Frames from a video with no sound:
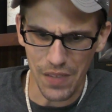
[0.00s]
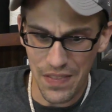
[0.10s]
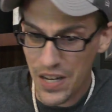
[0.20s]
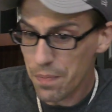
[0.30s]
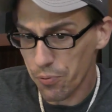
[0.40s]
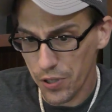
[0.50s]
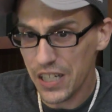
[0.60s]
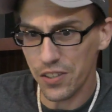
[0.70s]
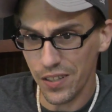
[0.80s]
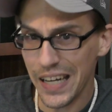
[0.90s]
And then a pretty
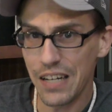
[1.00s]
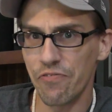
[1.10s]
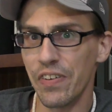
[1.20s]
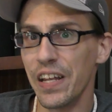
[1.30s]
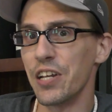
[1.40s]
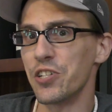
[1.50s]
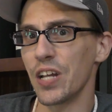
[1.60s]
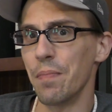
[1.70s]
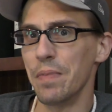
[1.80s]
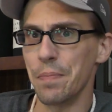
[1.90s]
clean finish.
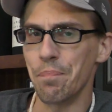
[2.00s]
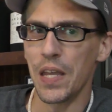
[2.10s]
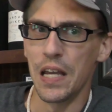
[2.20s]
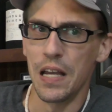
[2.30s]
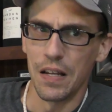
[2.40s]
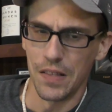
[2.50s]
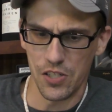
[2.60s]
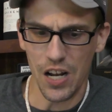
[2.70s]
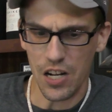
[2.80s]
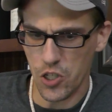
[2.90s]
I mean,
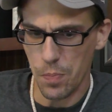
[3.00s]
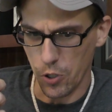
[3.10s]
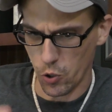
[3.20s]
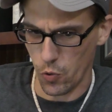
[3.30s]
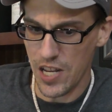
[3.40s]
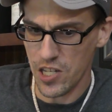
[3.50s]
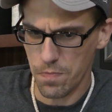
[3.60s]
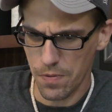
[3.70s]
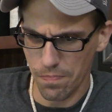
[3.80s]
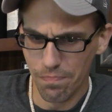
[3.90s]
it's not super
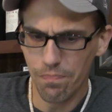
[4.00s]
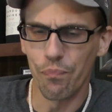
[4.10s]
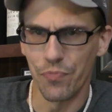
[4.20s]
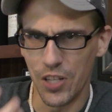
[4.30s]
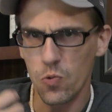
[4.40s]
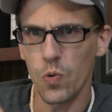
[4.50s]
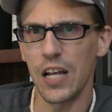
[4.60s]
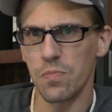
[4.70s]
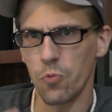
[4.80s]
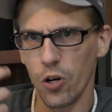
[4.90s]
crisp. This one
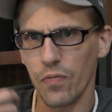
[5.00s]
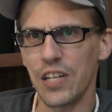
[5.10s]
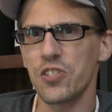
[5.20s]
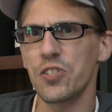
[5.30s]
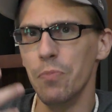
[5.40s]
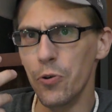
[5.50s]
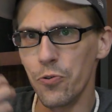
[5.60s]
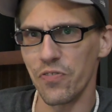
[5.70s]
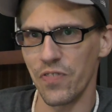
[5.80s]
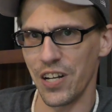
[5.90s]
has more of that
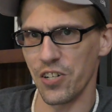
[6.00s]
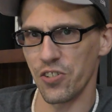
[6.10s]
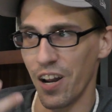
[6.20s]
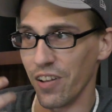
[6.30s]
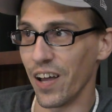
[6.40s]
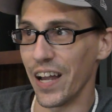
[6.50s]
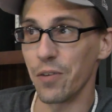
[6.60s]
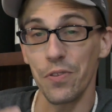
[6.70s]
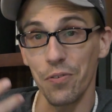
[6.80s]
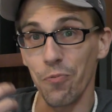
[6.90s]
smooth finish that I like
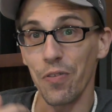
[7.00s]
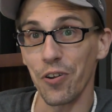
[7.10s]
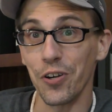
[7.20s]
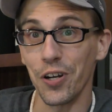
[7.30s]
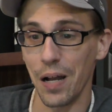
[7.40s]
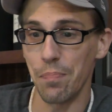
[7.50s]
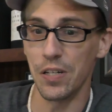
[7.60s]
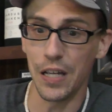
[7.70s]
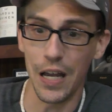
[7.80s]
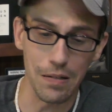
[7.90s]
with a good
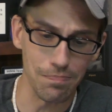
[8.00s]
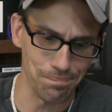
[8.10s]
IPA.